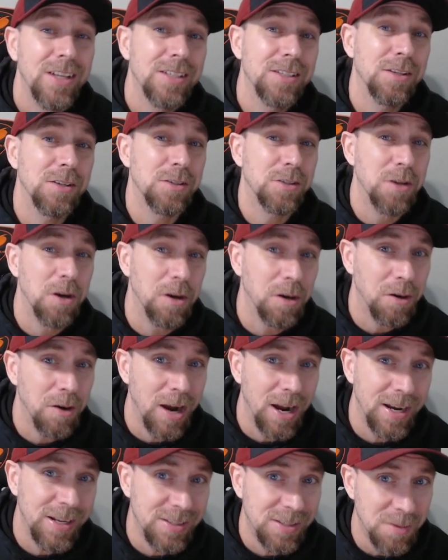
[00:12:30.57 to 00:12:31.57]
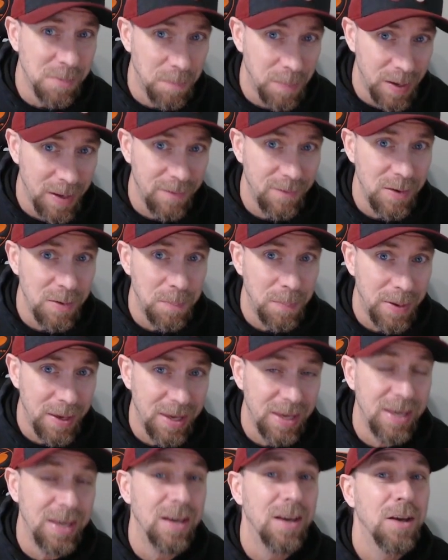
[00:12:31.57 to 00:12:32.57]
So start grinding some
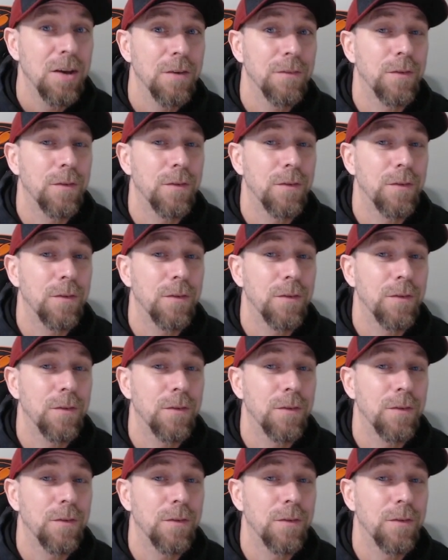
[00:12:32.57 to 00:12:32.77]
PvP